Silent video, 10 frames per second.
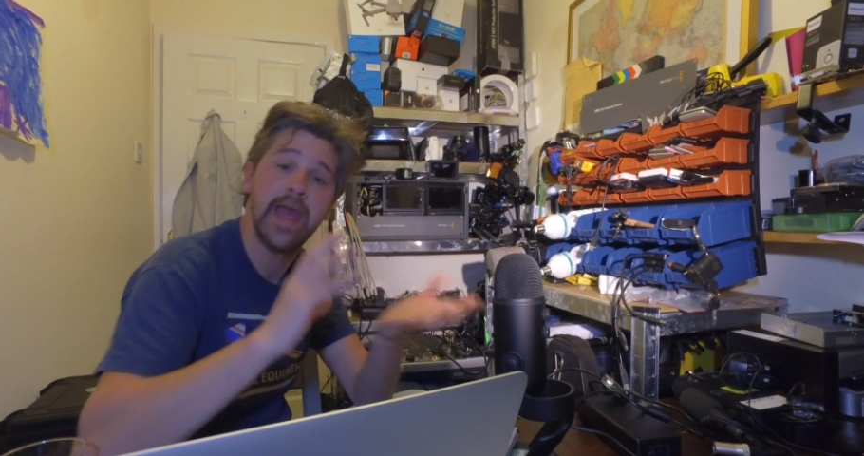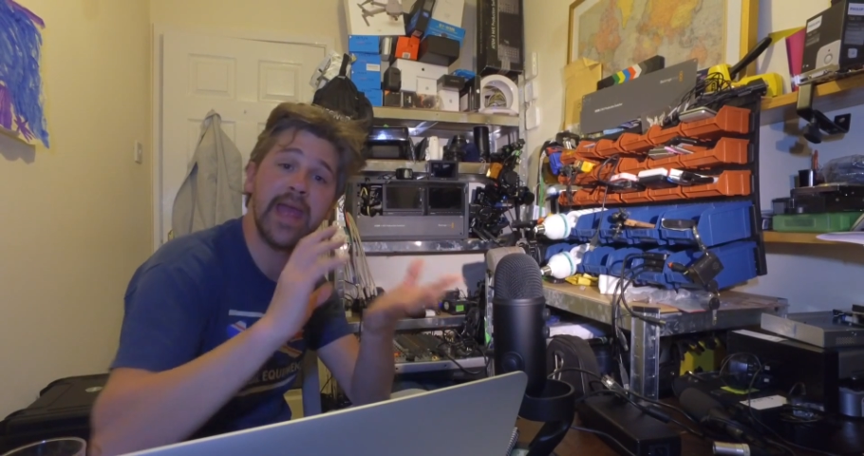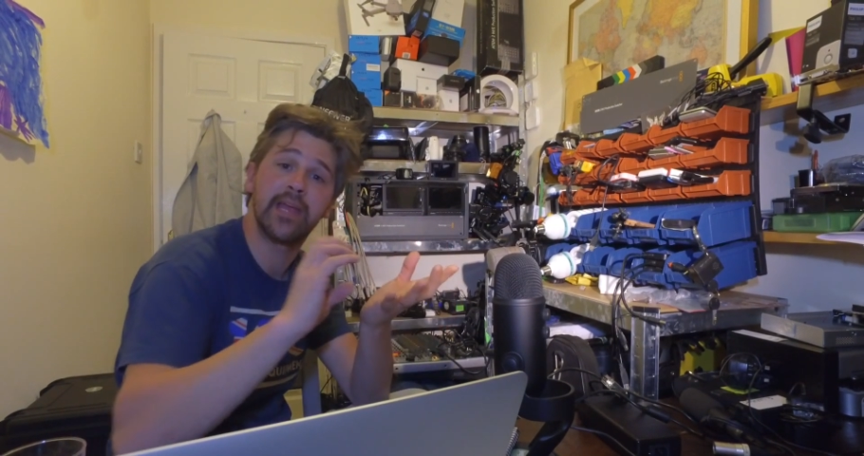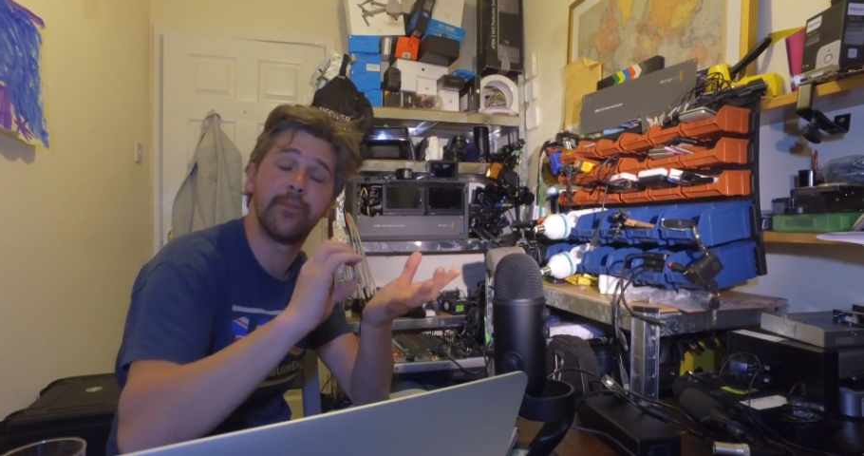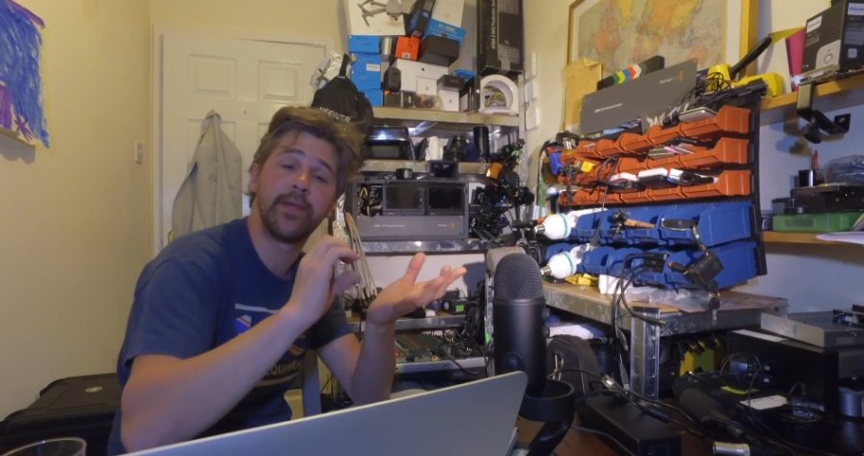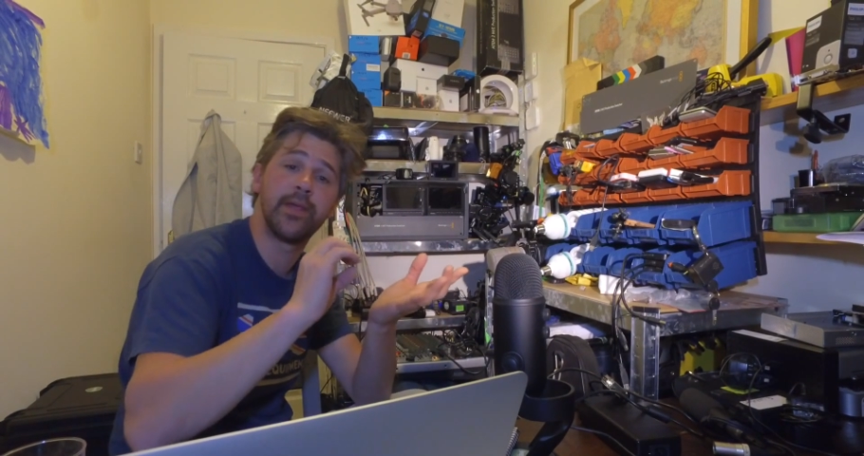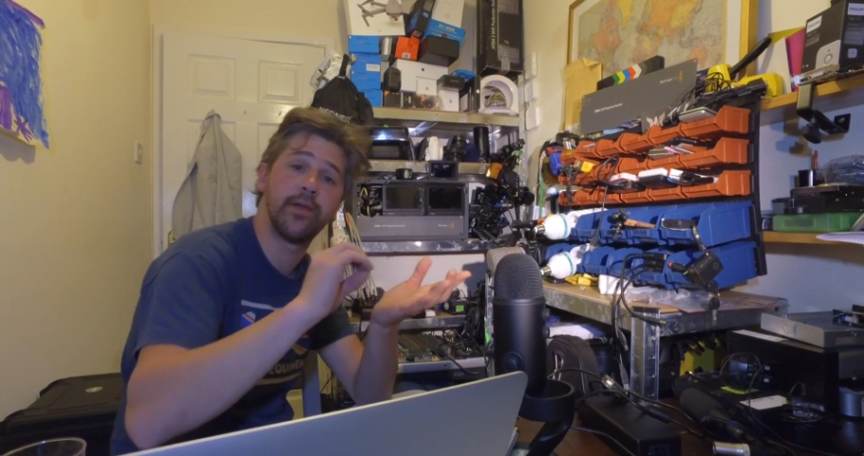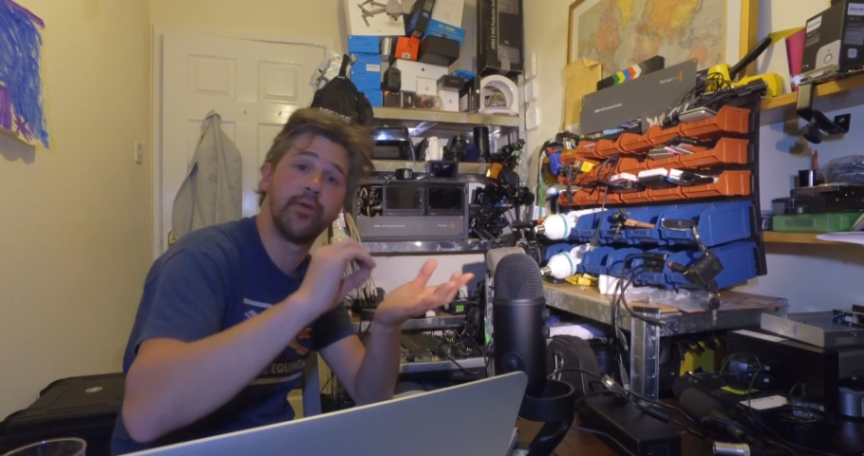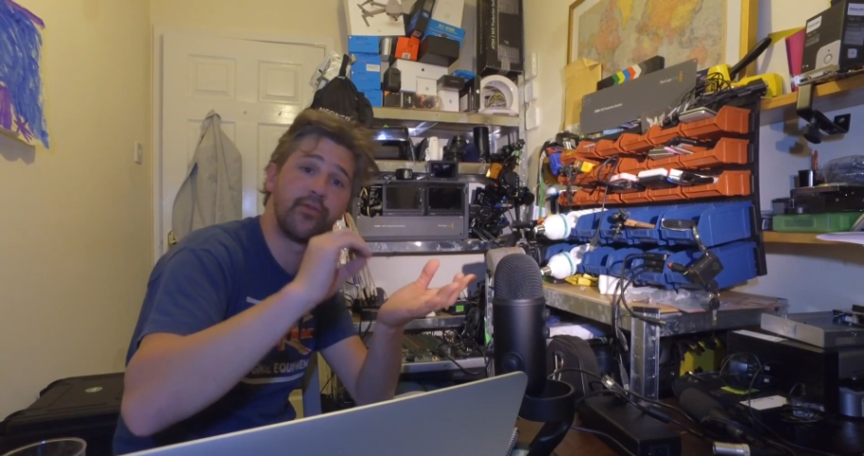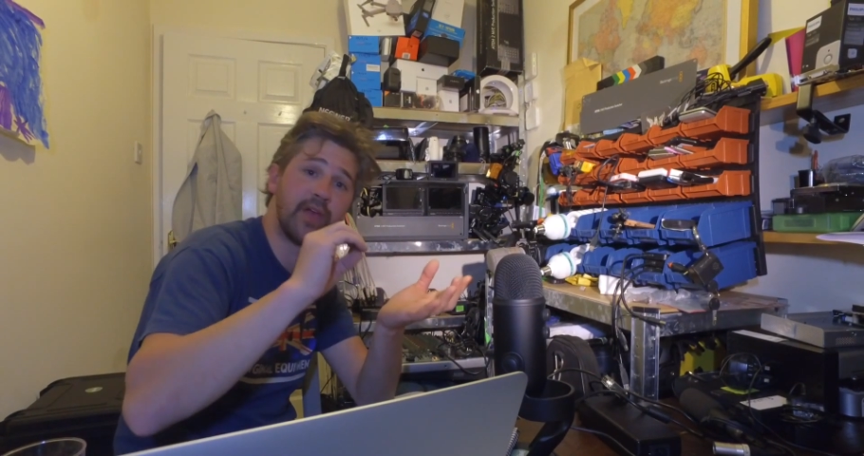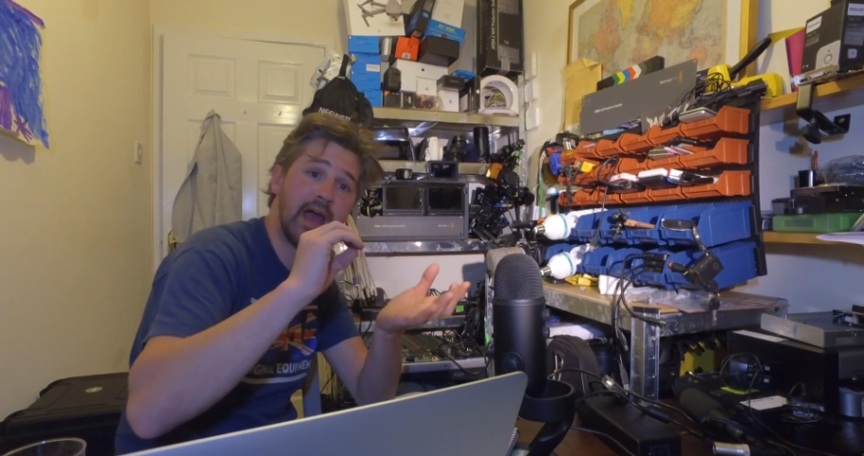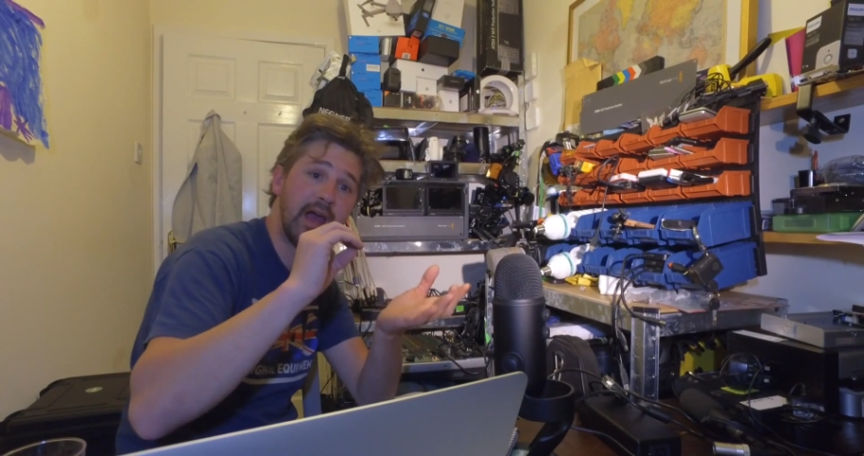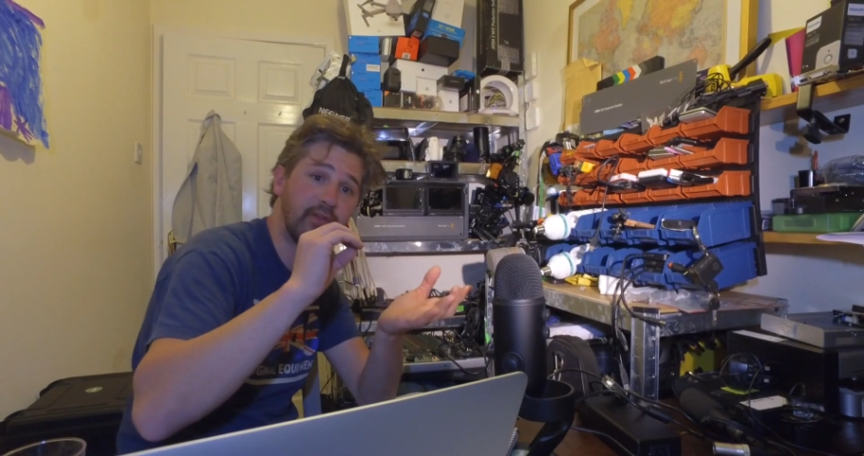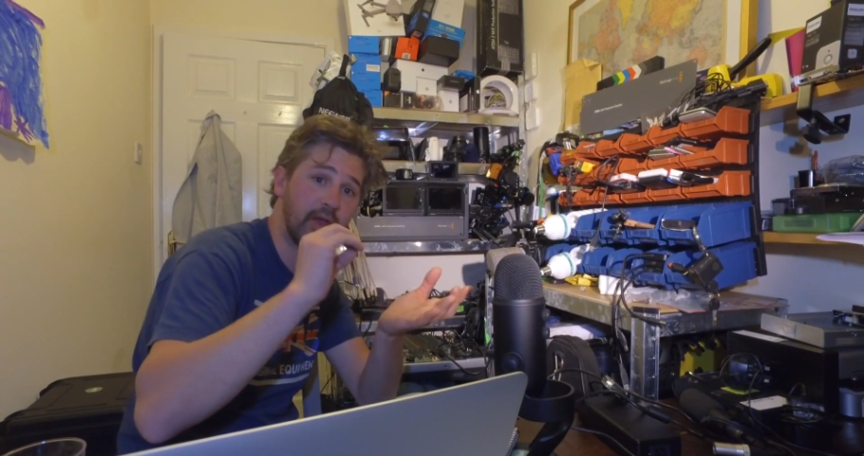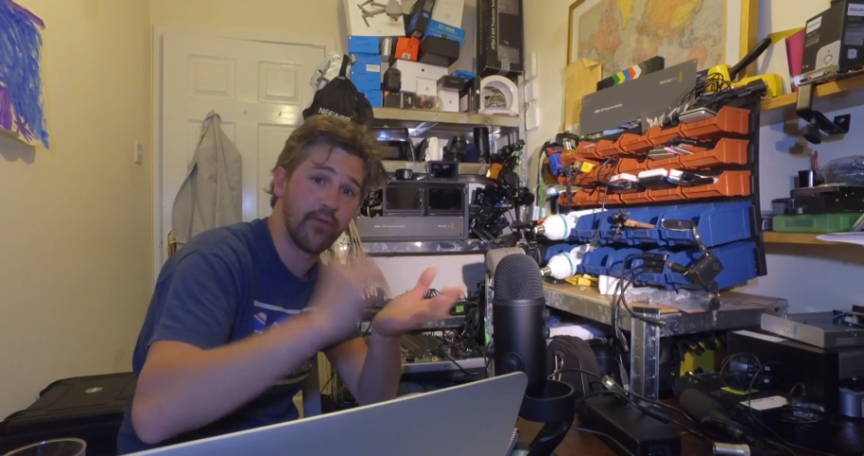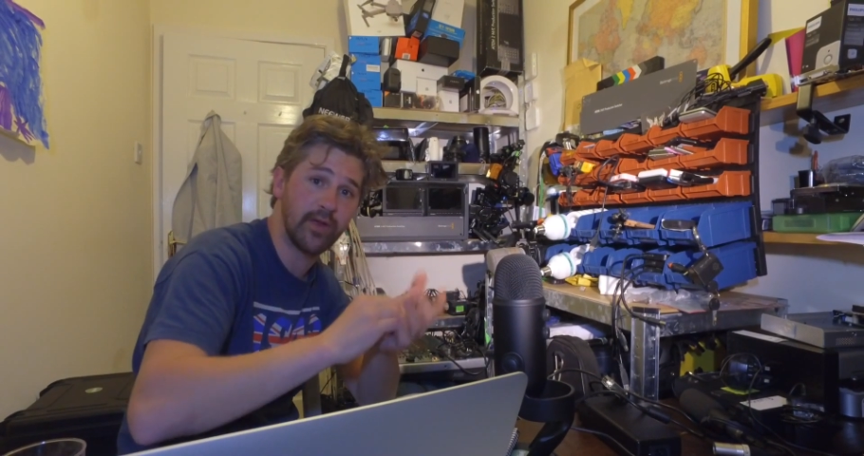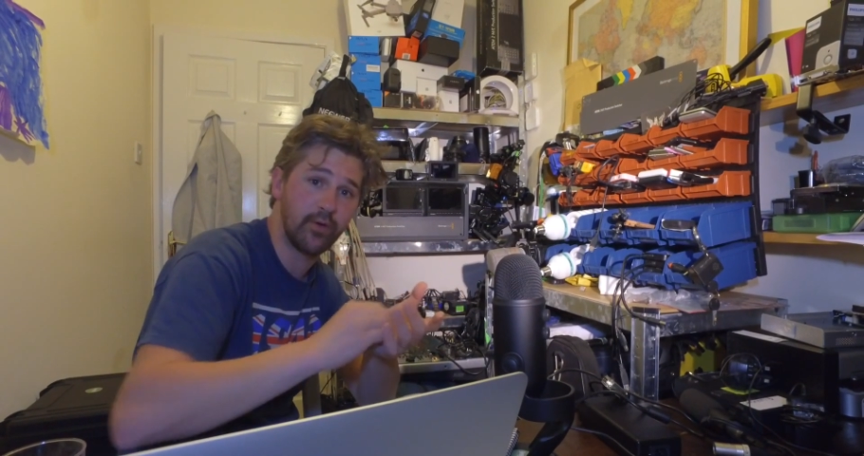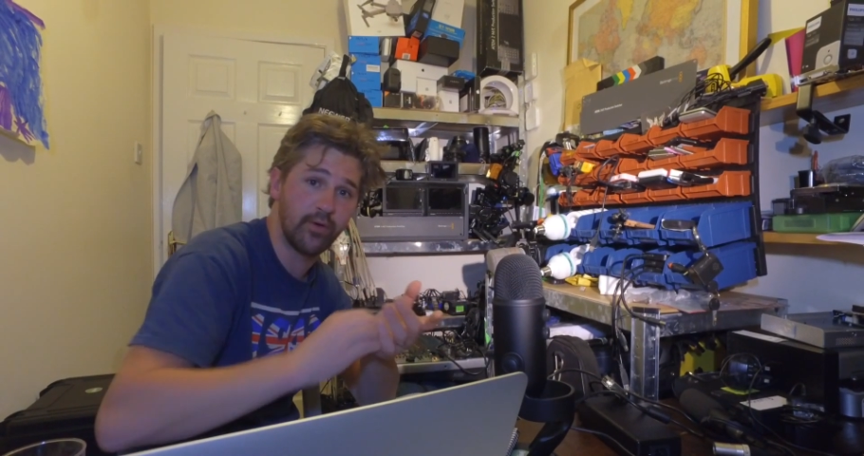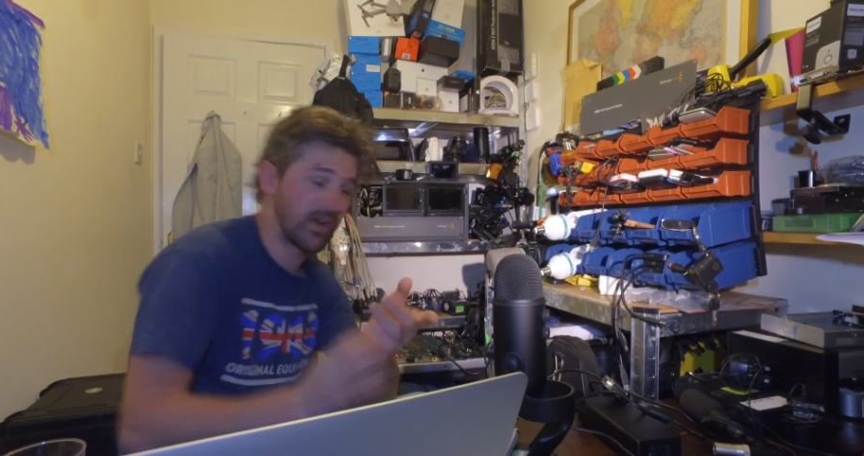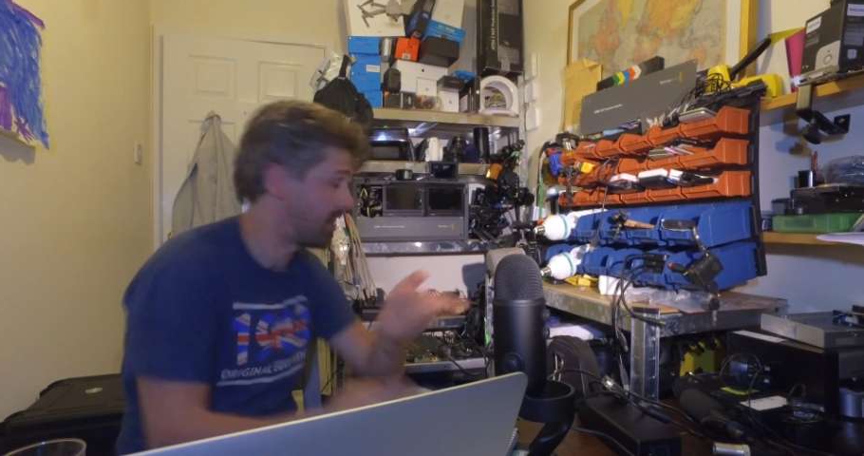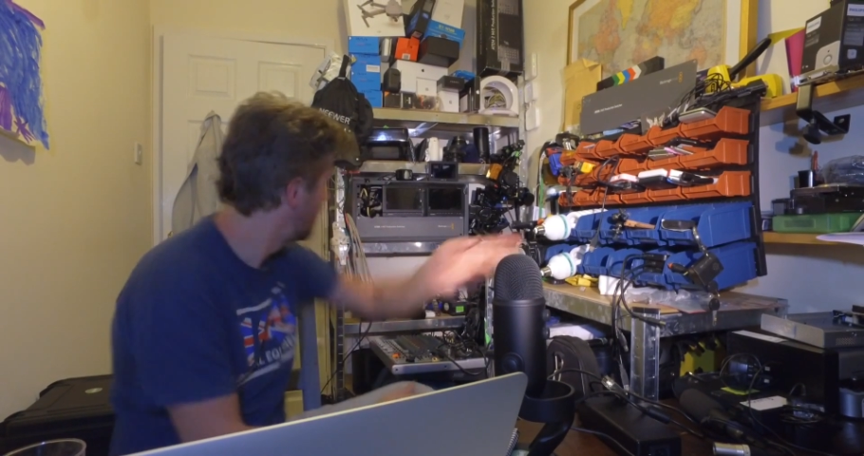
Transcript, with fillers: It can be used as a recorder,